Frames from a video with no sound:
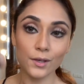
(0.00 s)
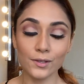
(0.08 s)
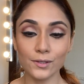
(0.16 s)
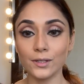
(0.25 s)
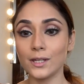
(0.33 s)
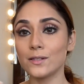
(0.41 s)

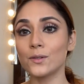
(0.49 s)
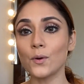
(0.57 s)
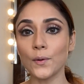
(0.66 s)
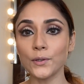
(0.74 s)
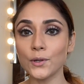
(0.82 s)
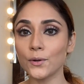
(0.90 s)
So there's
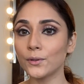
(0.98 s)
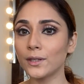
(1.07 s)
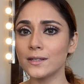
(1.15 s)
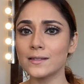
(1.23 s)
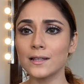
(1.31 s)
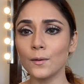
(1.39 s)
contour,
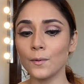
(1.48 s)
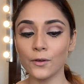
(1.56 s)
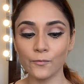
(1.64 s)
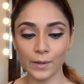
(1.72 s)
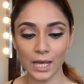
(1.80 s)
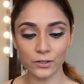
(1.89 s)
there's a little bit of
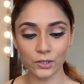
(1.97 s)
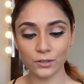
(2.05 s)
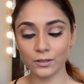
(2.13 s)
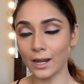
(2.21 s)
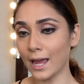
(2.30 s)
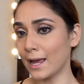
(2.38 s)

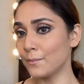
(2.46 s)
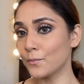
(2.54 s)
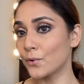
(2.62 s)
blusher and